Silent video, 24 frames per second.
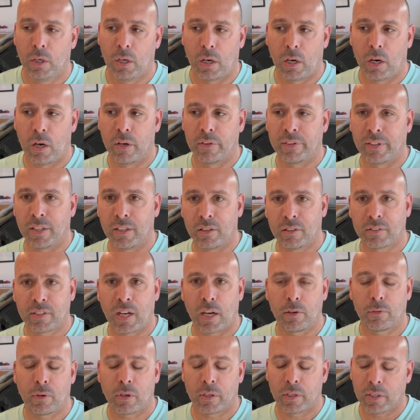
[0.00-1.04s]
The inner
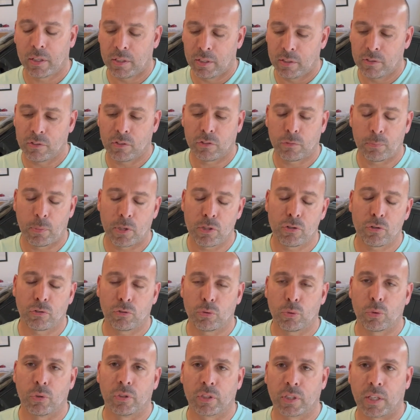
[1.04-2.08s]
tie rod end is a special
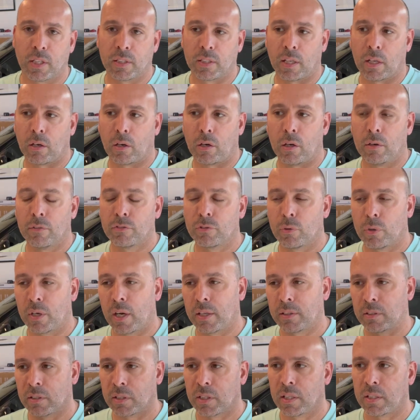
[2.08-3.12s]
tool to get that off, so I'd
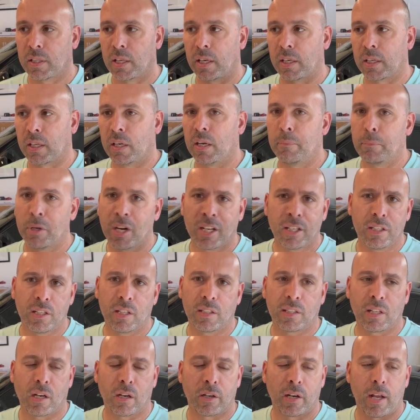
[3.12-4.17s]
have to get that again. But I can
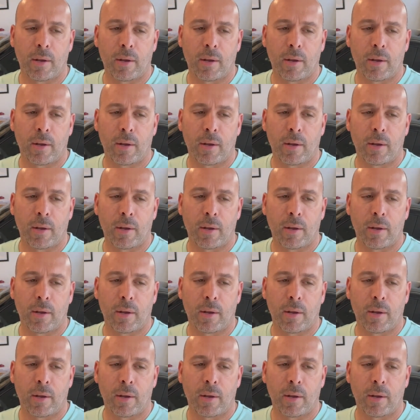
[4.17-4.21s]
get that on